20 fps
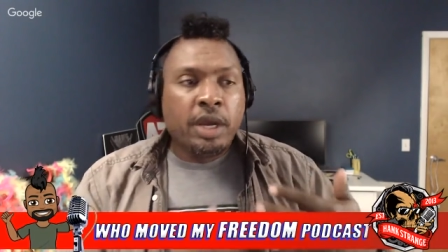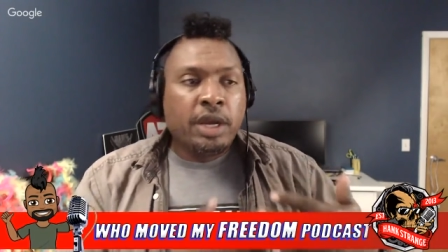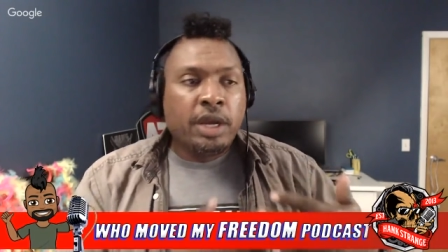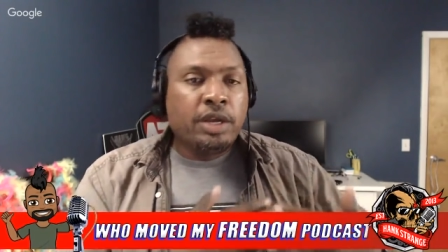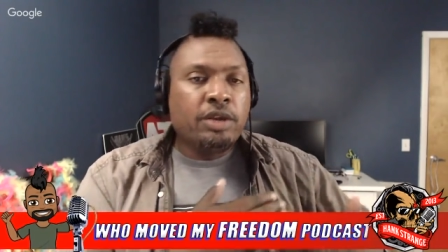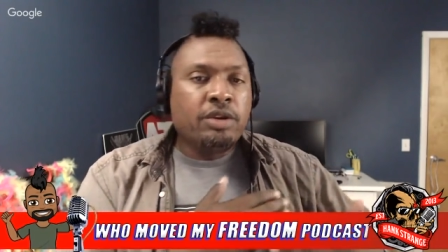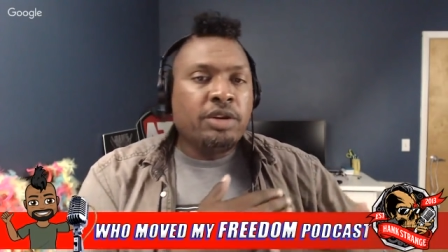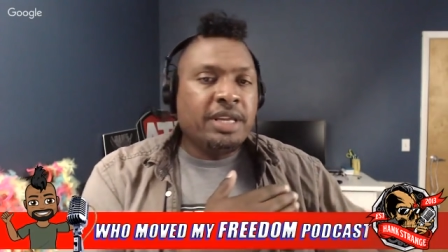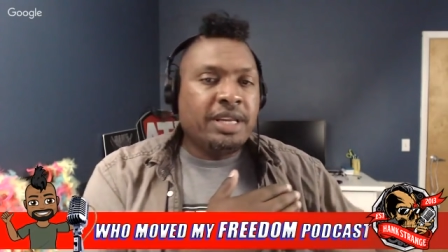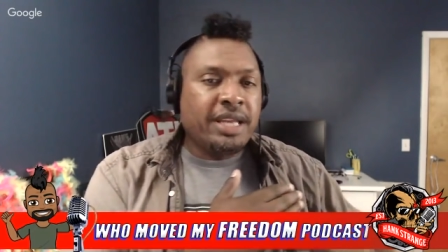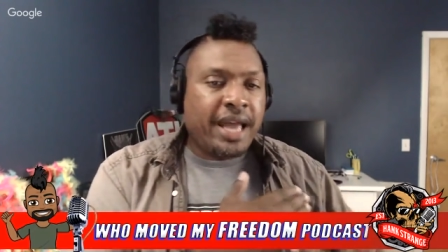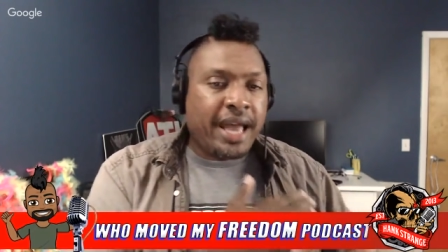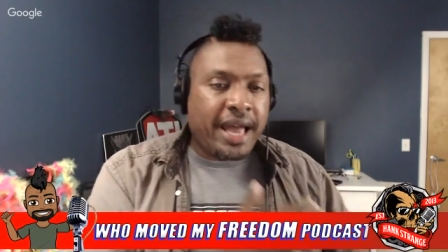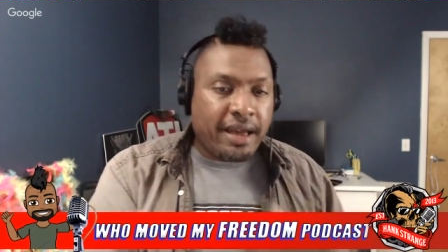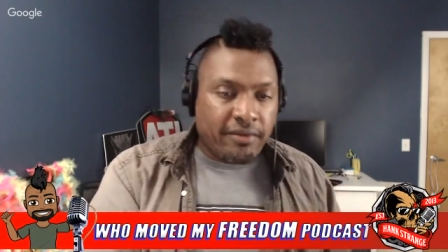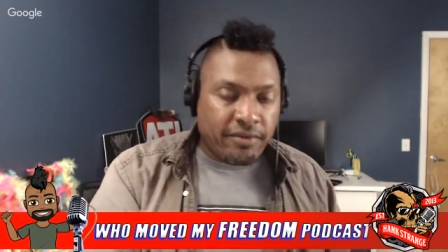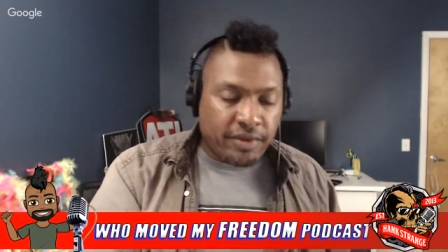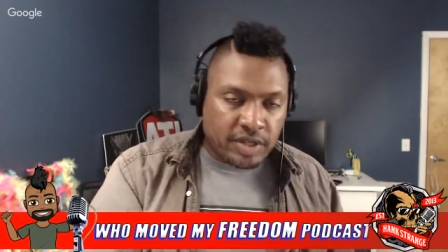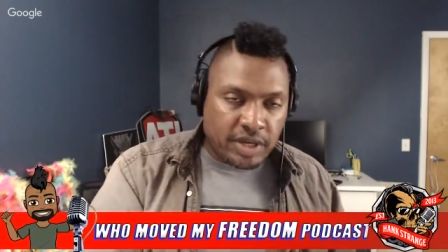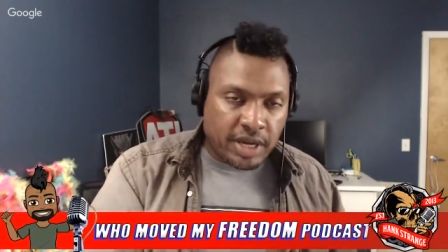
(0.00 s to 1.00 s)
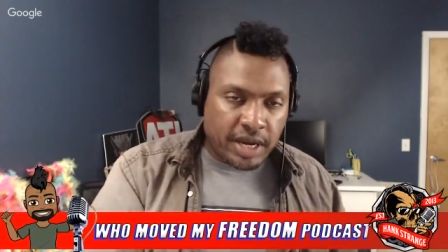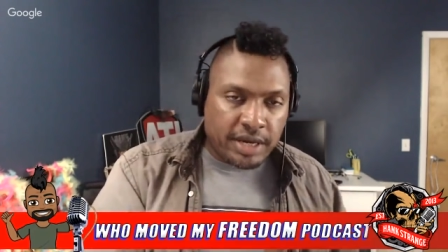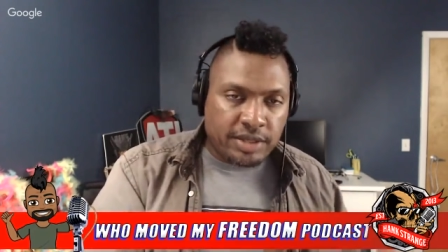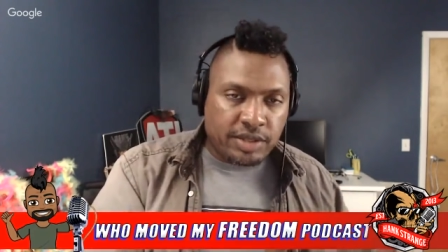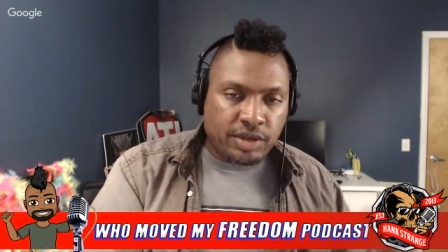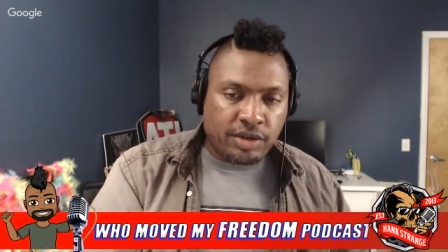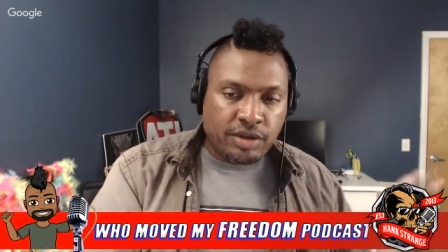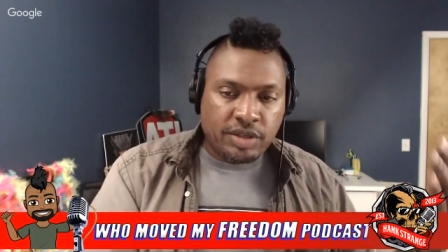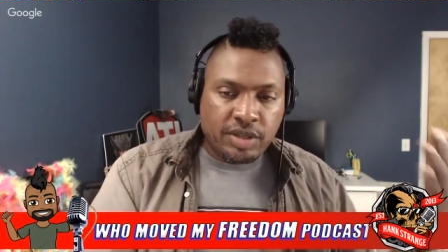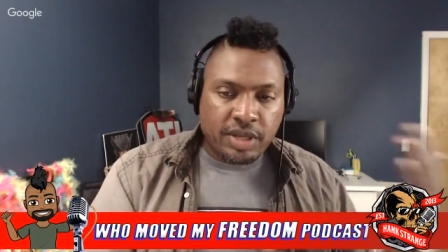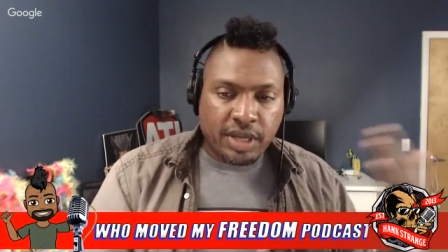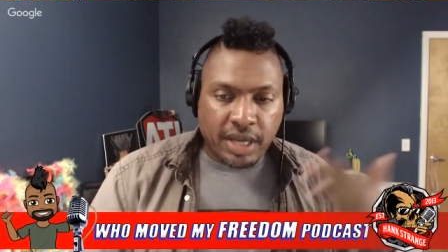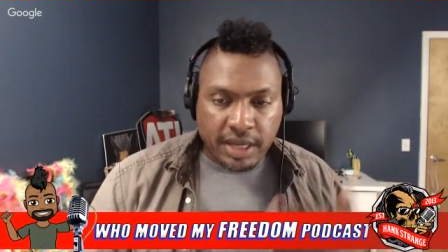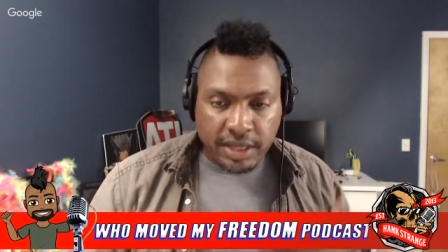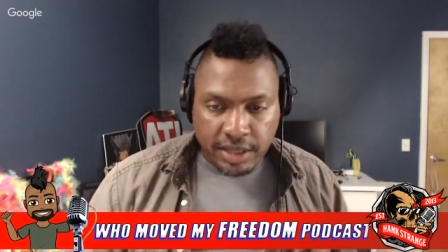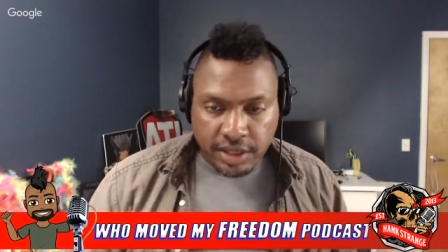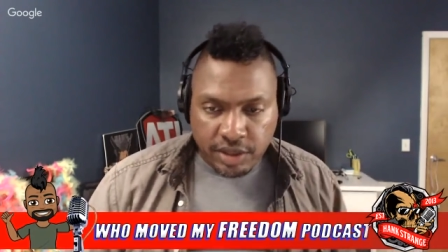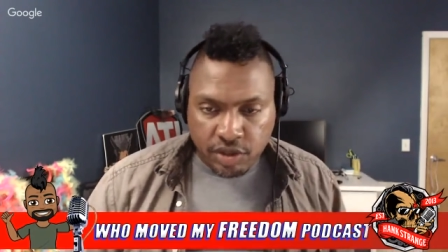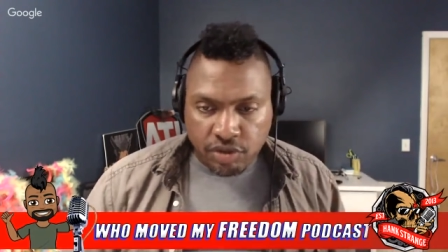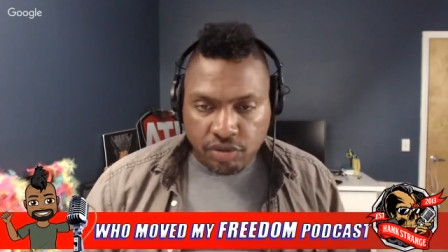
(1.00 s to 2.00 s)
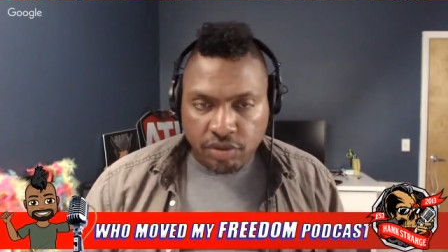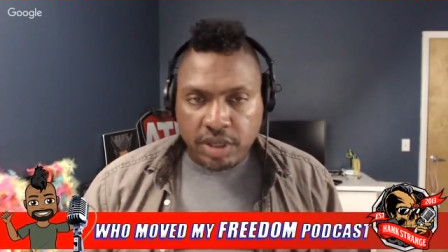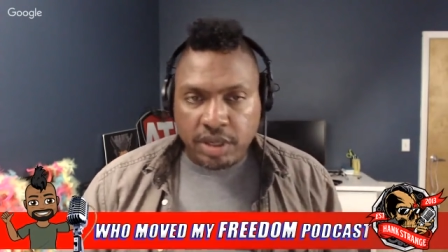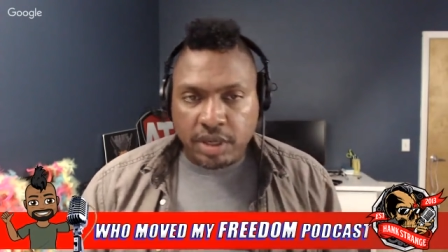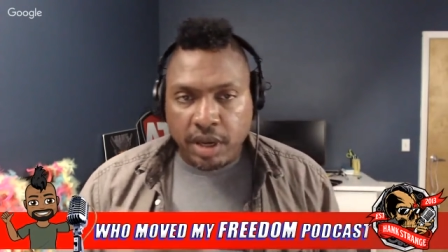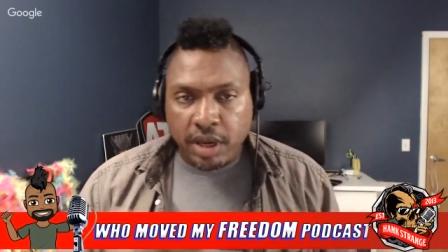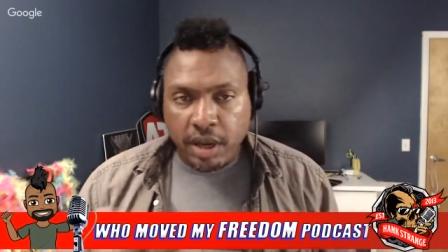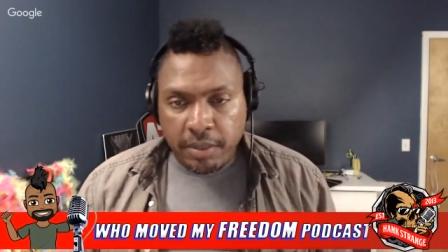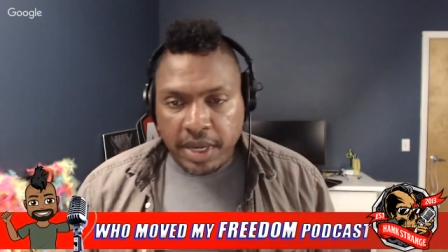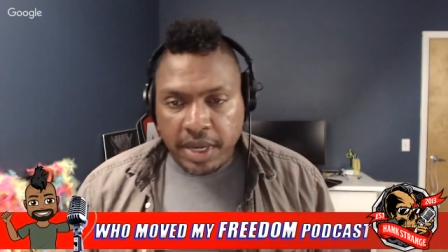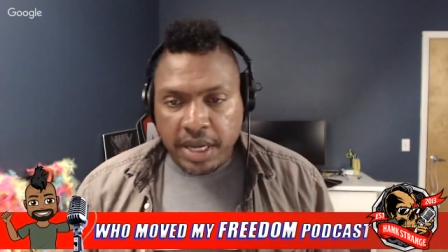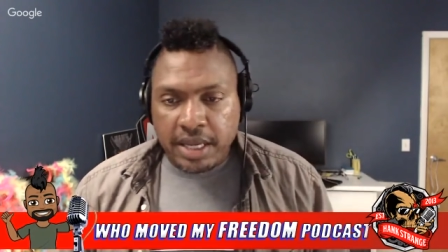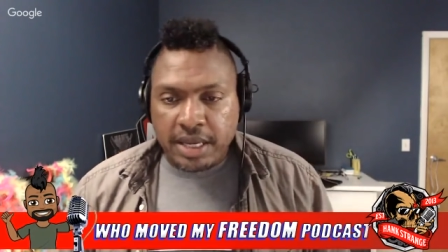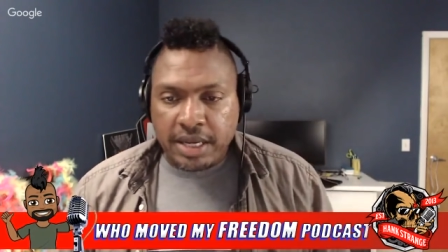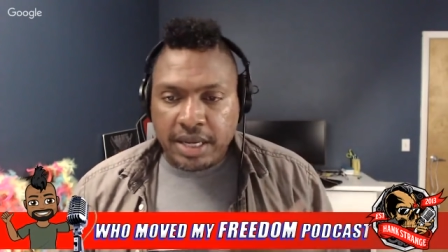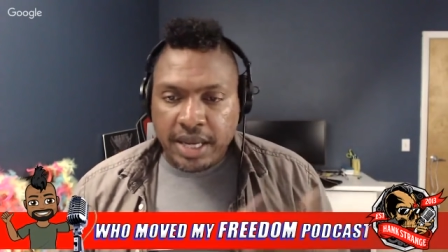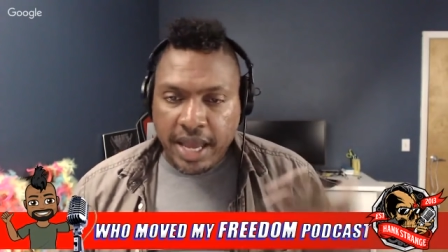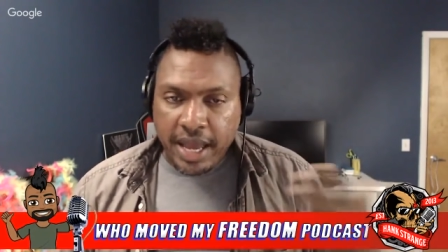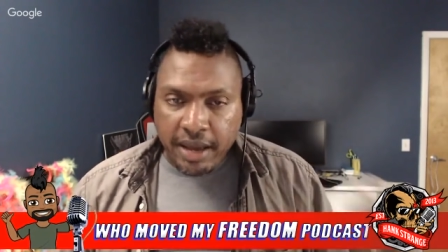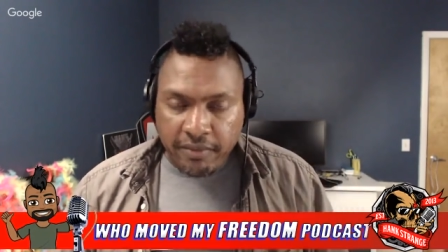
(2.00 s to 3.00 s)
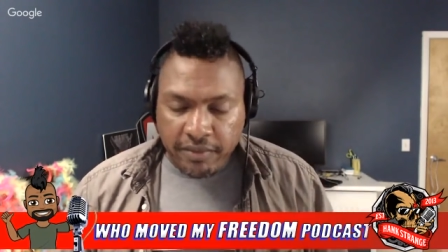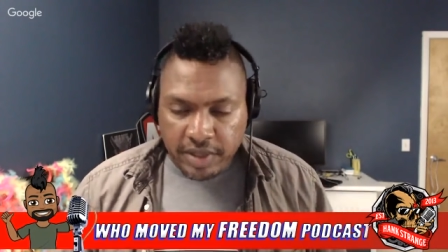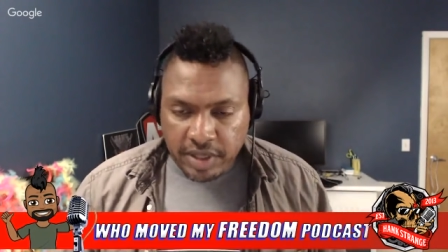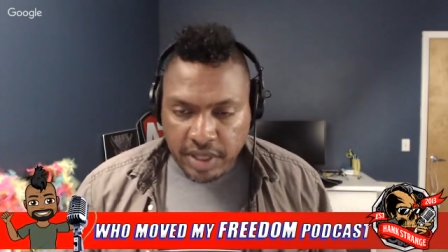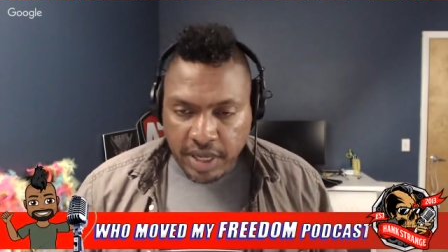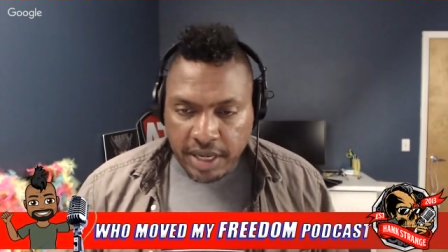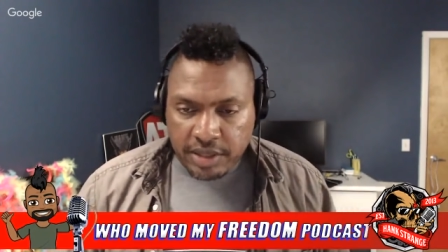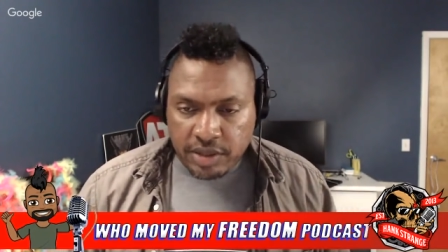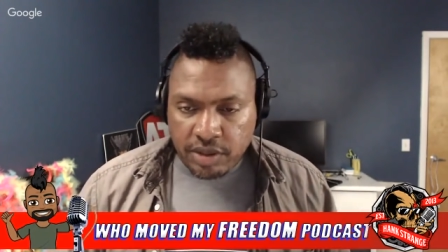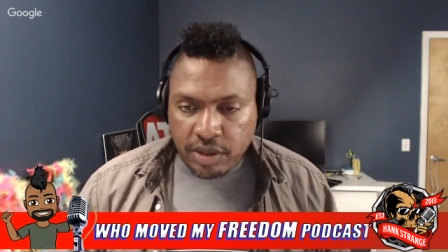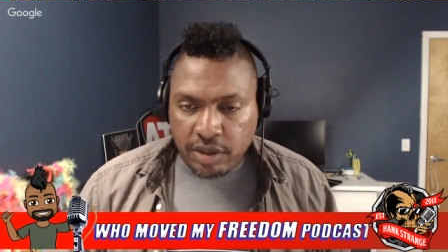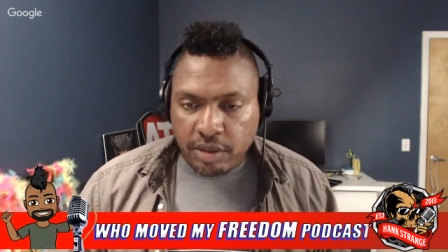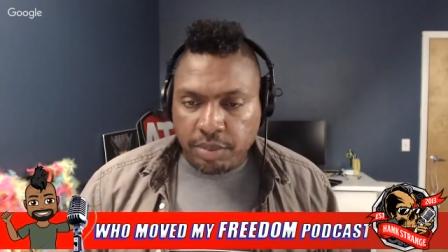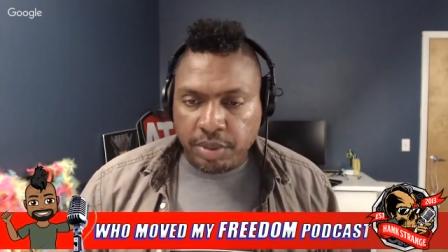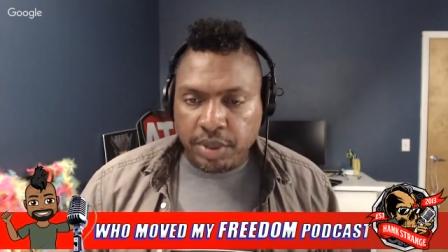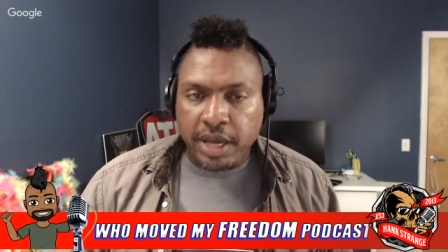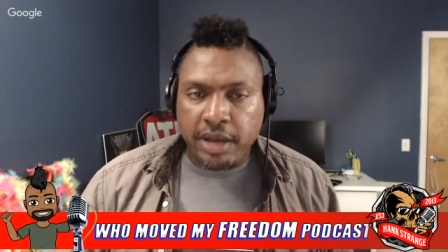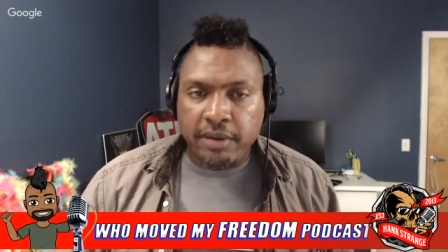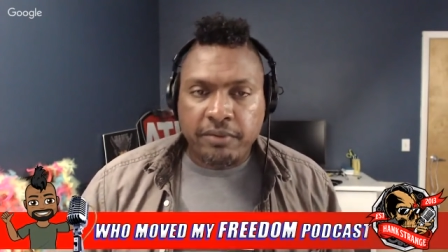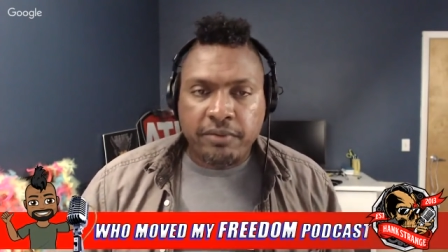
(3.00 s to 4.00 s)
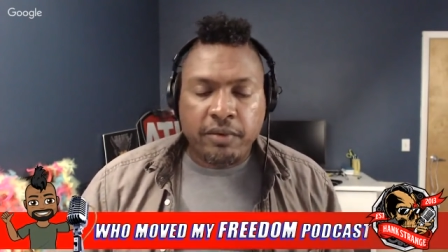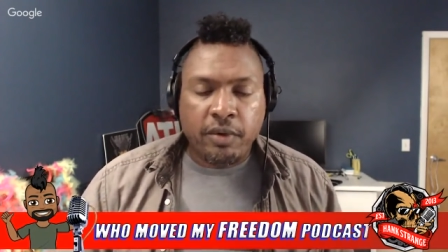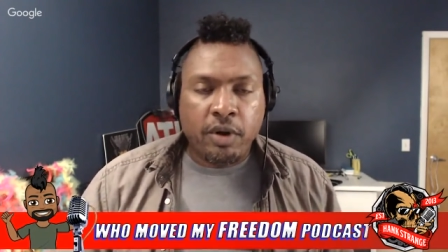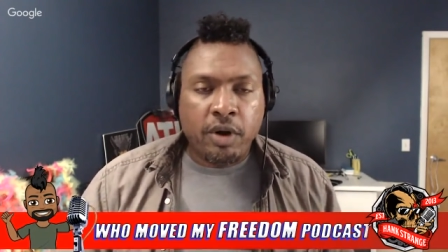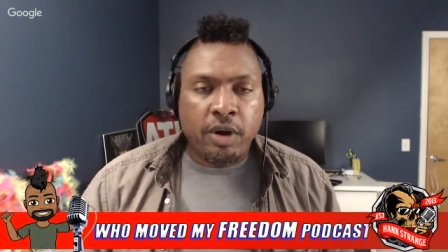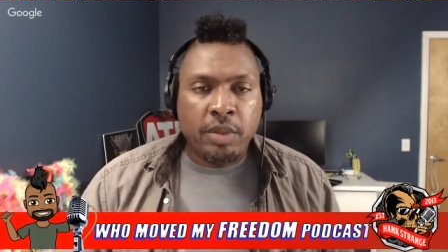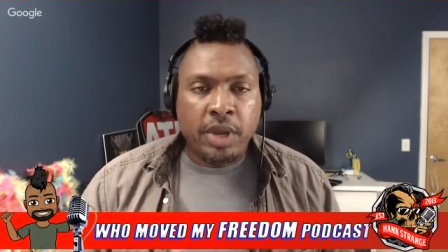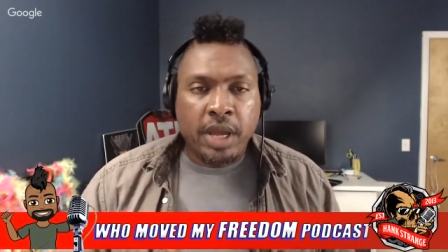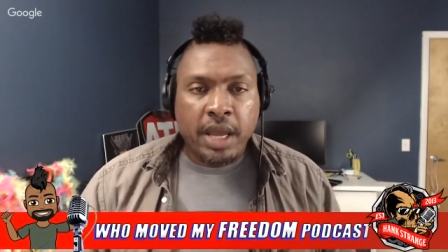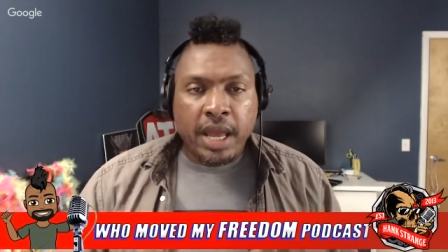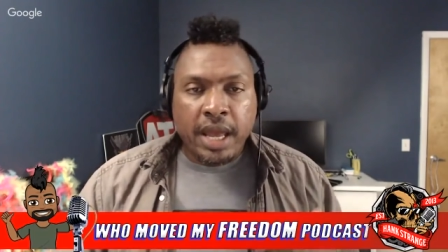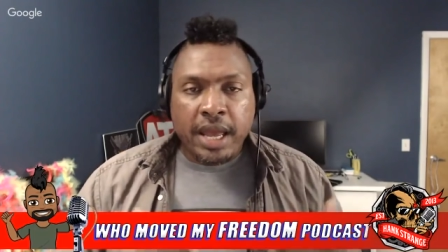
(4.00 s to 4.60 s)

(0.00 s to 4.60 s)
you need advertisers, the industry to come in and advertise on the platform.